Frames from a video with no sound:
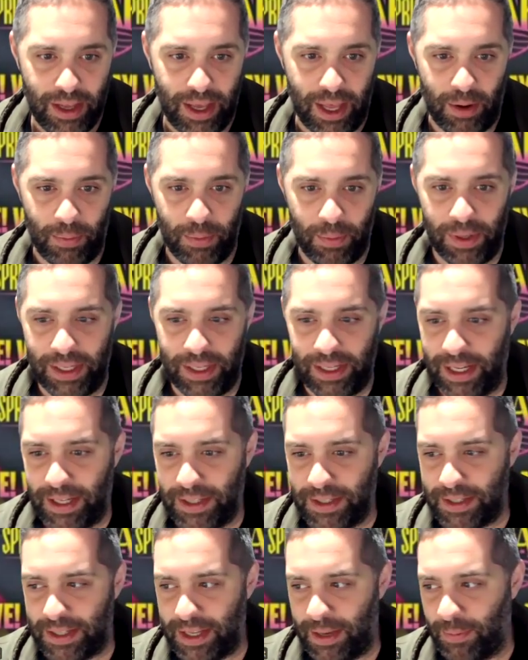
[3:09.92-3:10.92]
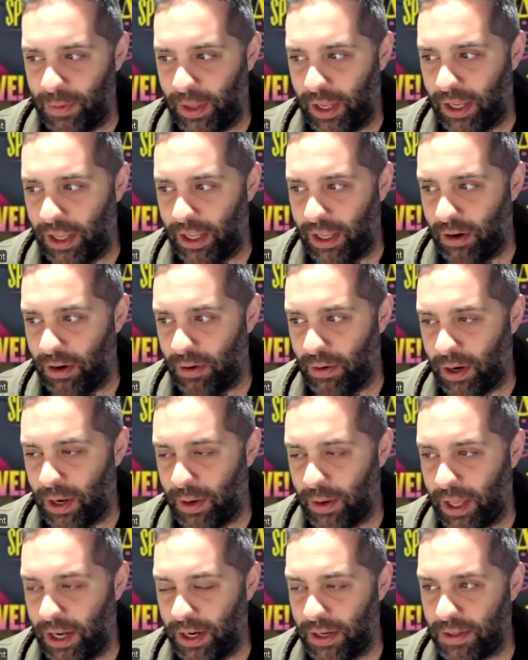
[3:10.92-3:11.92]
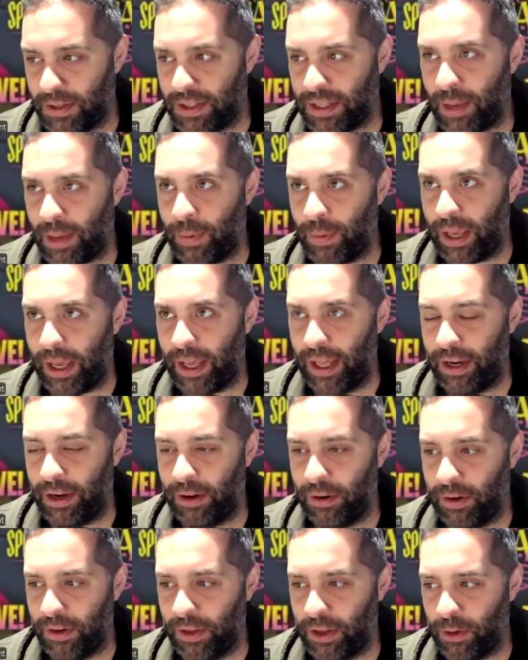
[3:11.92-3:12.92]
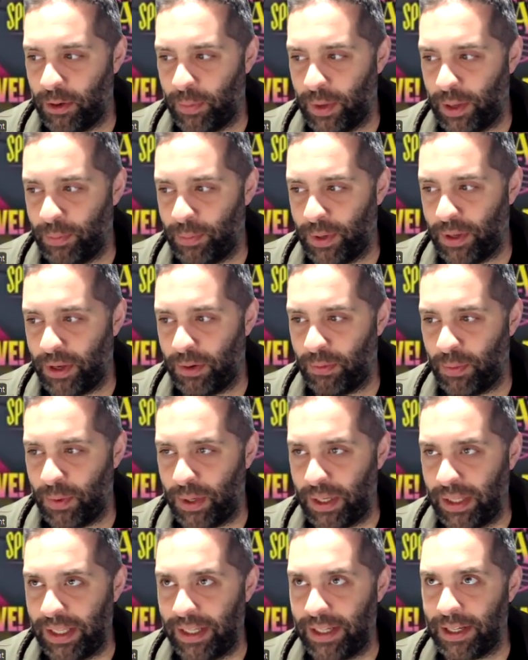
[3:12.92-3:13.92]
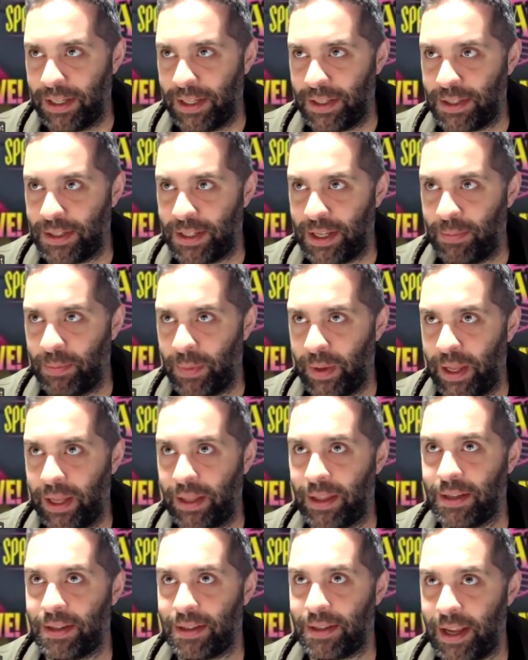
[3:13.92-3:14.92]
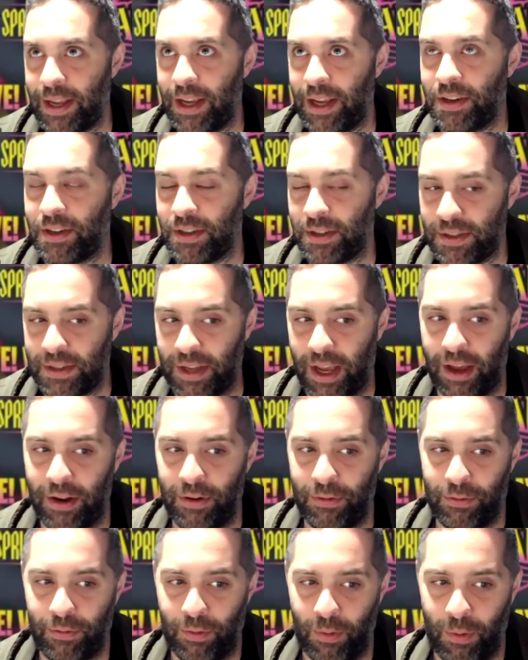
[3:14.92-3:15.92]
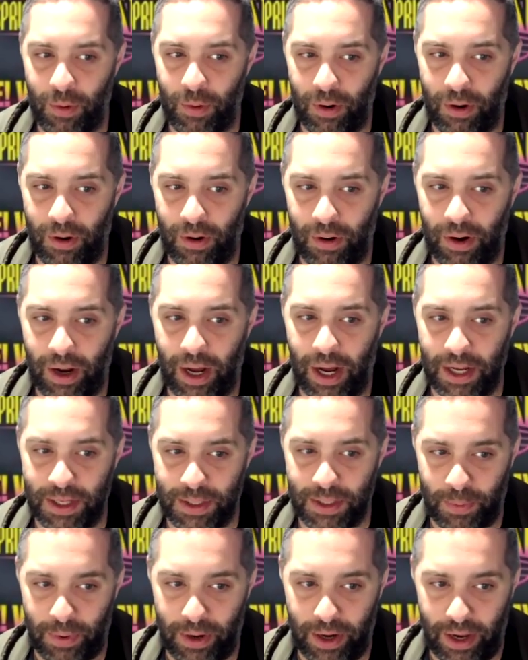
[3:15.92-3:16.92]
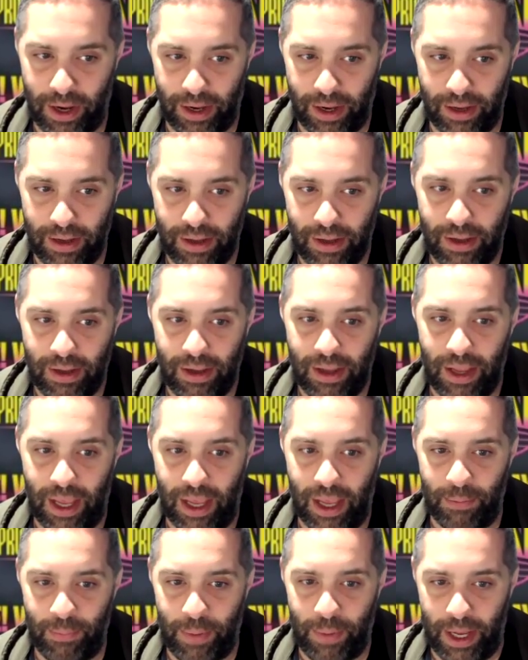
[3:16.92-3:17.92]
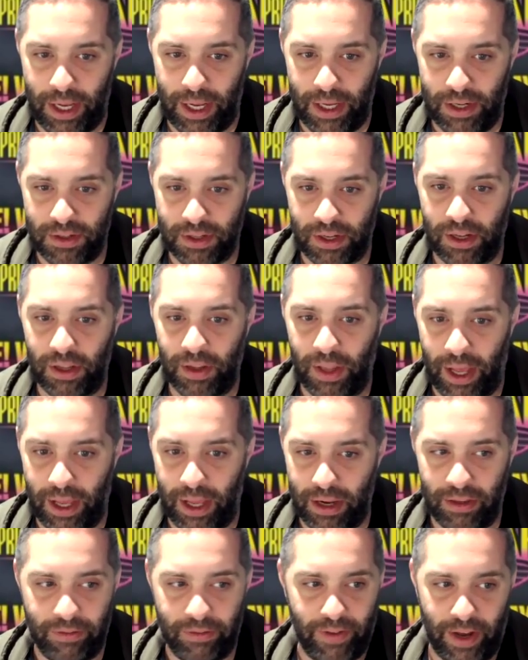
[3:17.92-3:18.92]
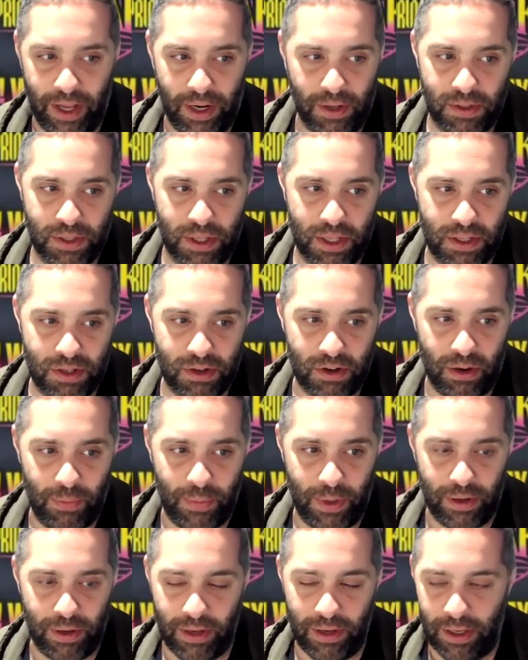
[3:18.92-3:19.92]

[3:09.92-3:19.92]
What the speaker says: And it really does seem like, kind of skipping ahead here a little bit, but it really does seem like the stage is set for Osprey and Paige to collide in the finals of this tournament.